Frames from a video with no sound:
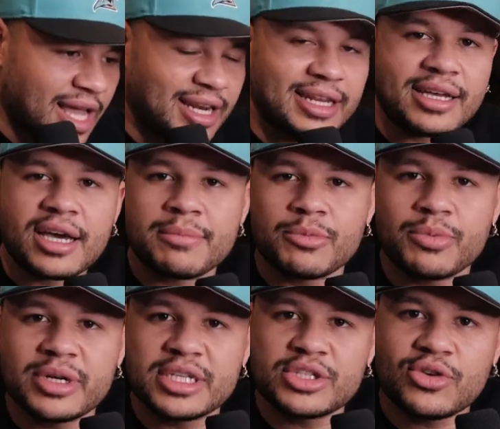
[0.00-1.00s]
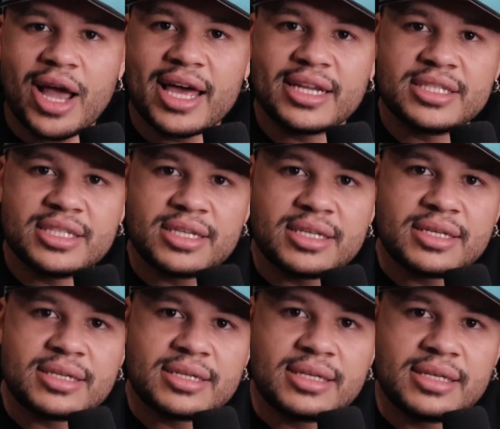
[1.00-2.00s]
I need to come up with a strategy.
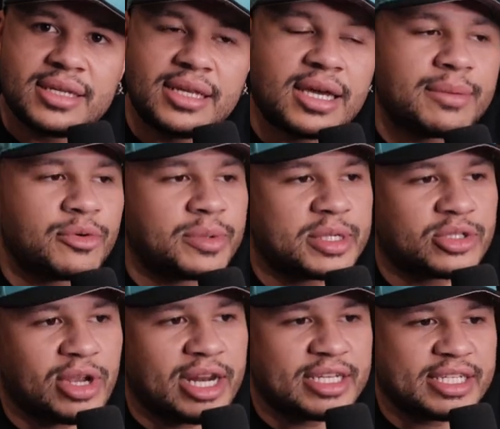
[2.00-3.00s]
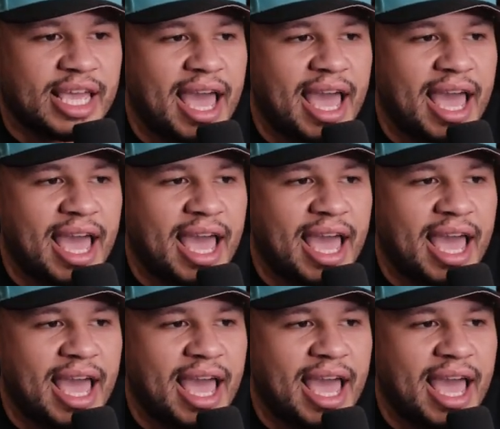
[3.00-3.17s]
I need to come up with a strategy.